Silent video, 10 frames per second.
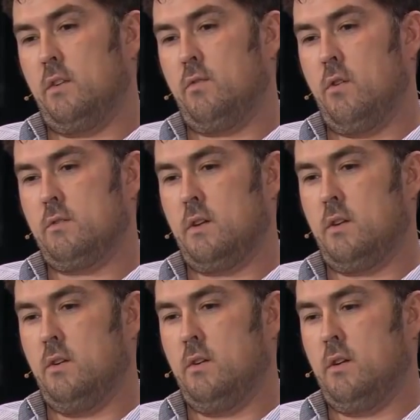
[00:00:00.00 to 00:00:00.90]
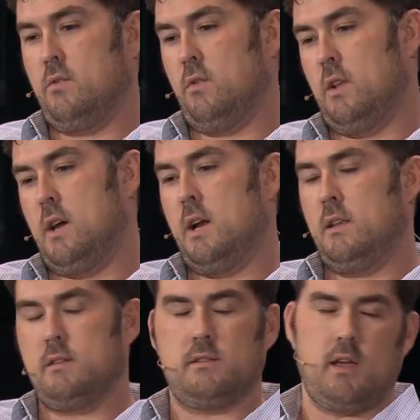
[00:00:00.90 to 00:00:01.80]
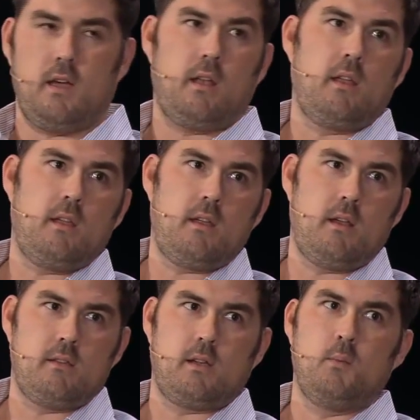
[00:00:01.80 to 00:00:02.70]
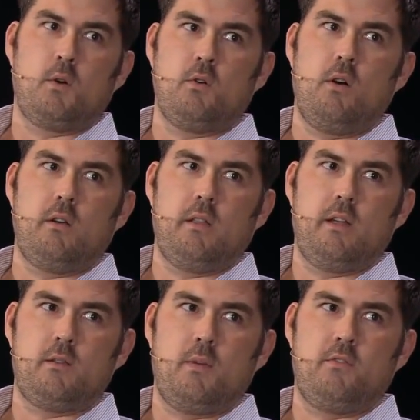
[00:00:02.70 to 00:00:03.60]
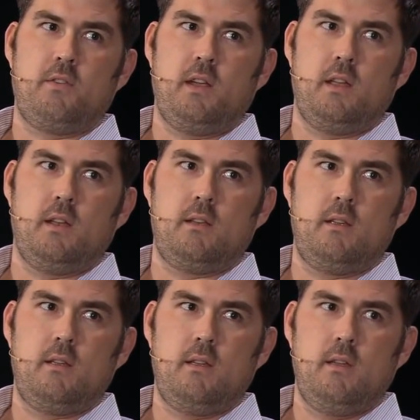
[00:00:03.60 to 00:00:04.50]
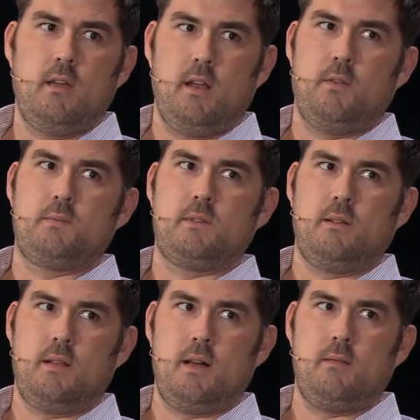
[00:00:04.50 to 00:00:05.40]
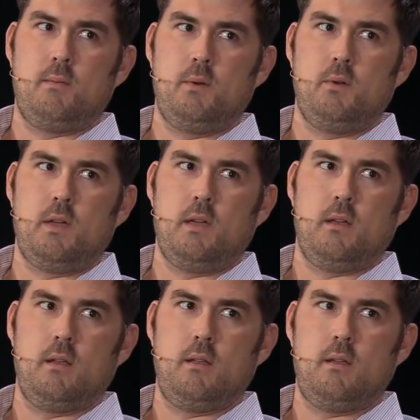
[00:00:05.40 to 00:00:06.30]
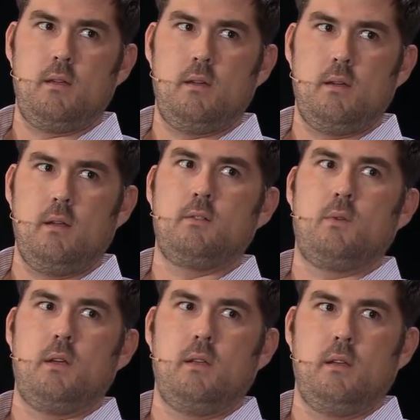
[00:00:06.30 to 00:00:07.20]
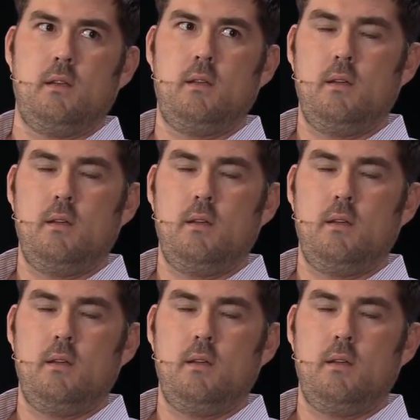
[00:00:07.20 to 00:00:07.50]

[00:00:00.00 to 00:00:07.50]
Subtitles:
as far as I could and I drew a line in the sand. I was like, I'm gonna crawl to that till my feet hit it. And if I'm still alive, I'm gonna do it again. That's what I did.